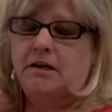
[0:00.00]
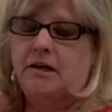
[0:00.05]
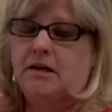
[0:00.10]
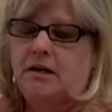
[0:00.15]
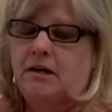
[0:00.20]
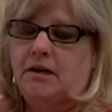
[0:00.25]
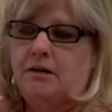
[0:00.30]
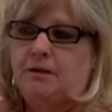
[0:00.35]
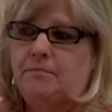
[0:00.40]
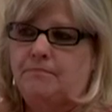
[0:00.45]

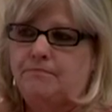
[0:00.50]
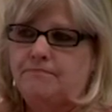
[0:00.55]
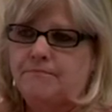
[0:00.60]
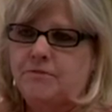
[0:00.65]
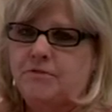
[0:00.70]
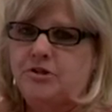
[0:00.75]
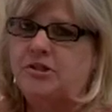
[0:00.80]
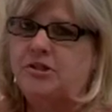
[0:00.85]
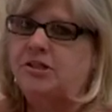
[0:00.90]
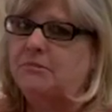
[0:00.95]
um,
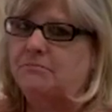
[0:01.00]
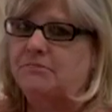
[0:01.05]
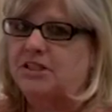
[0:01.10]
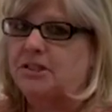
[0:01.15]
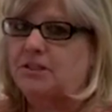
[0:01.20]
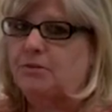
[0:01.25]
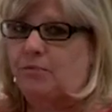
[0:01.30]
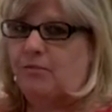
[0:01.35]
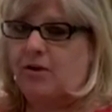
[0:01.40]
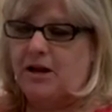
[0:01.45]
use some
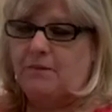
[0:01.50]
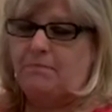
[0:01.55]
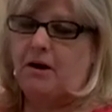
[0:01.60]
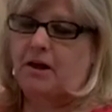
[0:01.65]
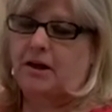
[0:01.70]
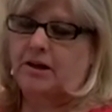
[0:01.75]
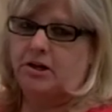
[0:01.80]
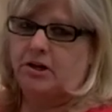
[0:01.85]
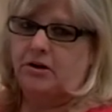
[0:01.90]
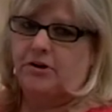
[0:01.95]
spray
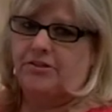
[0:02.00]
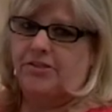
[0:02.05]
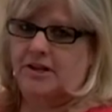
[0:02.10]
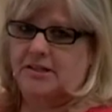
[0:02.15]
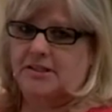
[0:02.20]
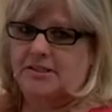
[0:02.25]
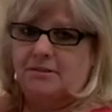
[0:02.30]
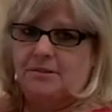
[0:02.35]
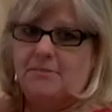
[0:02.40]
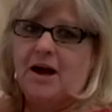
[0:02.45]

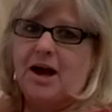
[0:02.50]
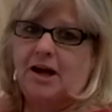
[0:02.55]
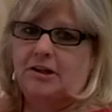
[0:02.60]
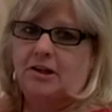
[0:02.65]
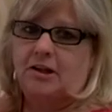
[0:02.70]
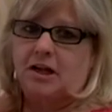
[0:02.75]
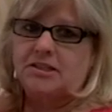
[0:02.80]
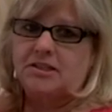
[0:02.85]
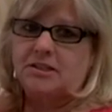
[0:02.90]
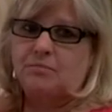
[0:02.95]
polyurethane, some high
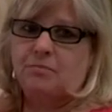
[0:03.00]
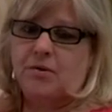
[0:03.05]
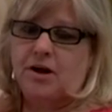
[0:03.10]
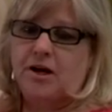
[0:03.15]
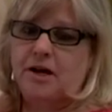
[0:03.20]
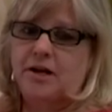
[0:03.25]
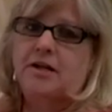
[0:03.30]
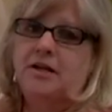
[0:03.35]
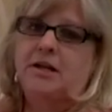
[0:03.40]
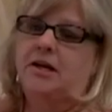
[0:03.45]
gloss
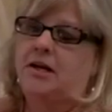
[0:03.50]
spray.